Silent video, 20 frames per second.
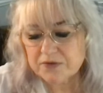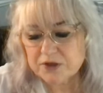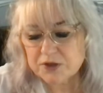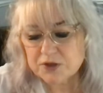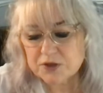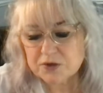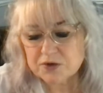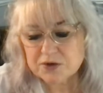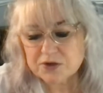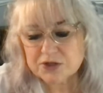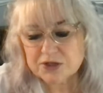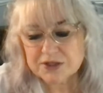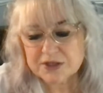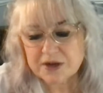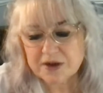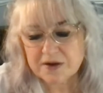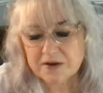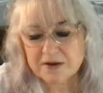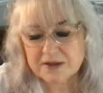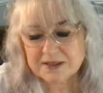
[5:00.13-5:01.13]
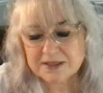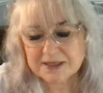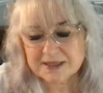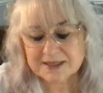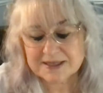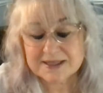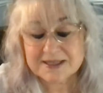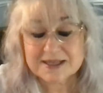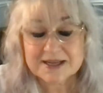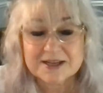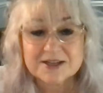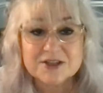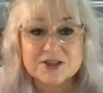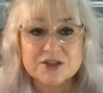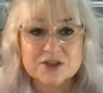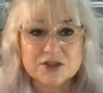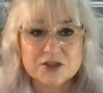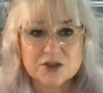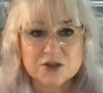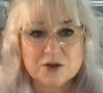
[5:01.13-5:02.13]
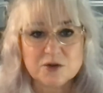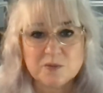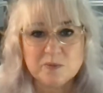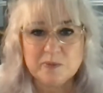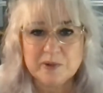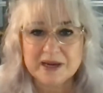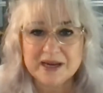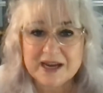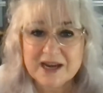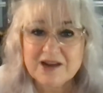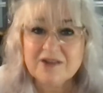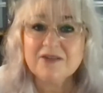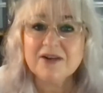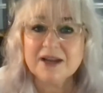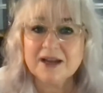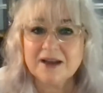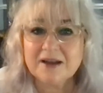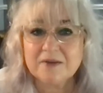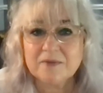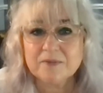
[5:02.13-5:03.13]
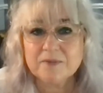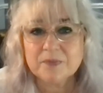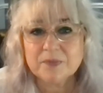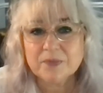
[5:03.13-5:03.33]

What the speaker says: of the tortured artist as superior